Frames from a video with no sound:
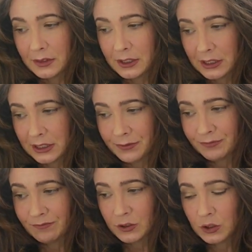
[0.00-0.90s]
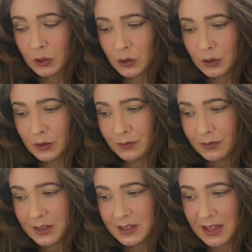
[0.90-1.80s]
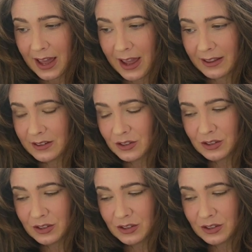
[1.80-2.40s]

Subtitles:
Yeah, so there's that.